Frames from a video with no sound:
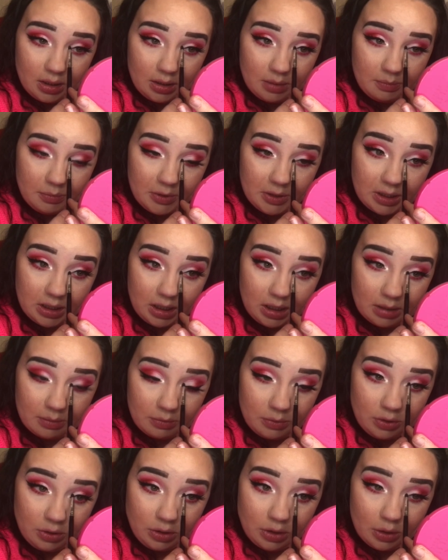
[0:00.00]
Picking up
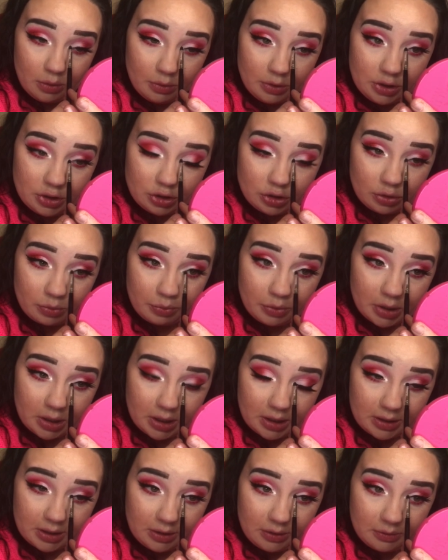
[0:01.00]
no additional
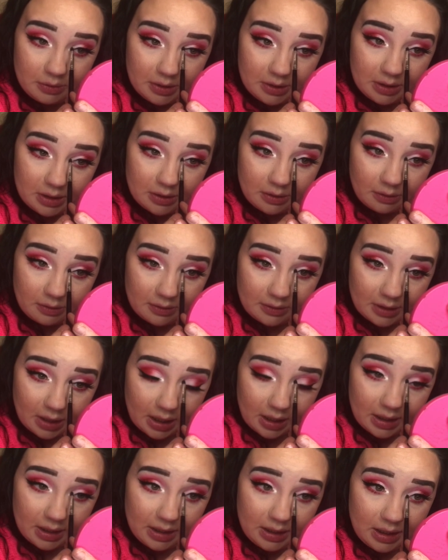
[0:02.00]
product and doing the other
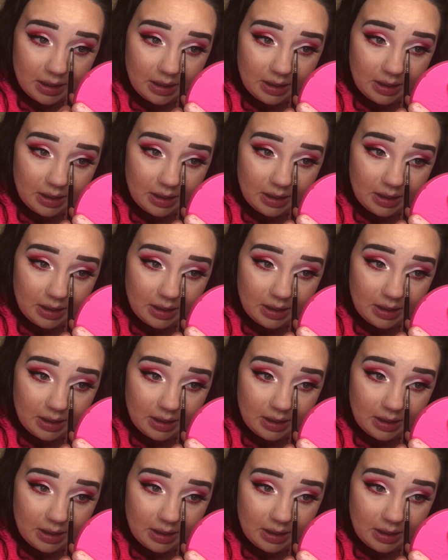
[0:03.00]
side.